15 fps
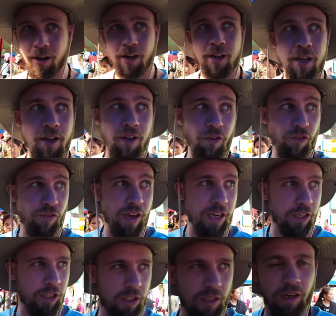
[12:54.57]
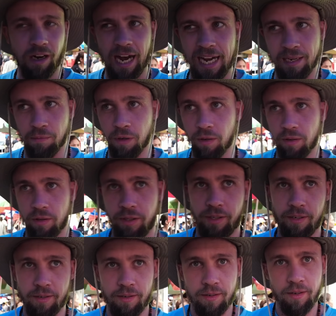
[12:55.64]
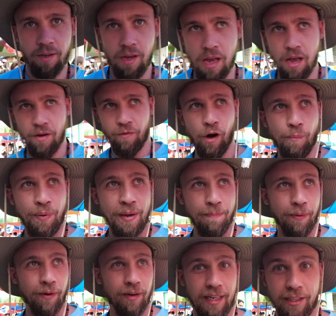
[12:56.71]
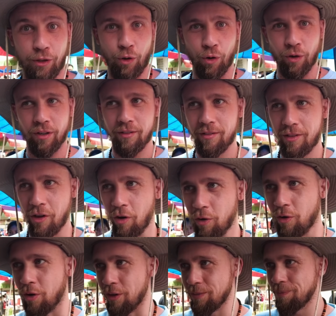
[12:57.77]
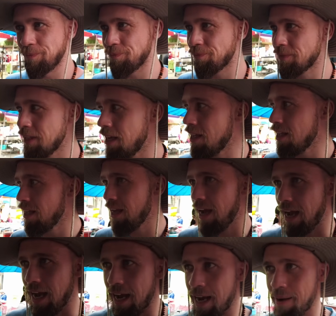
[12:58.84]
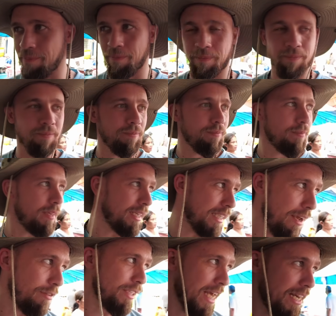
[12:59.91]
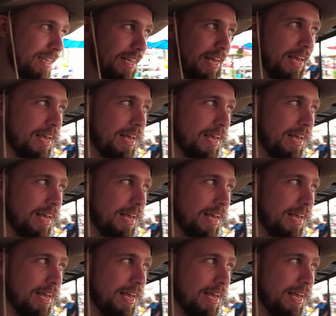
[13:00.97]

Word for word: fish or animals. For people, it's kun, song kun. As I've said,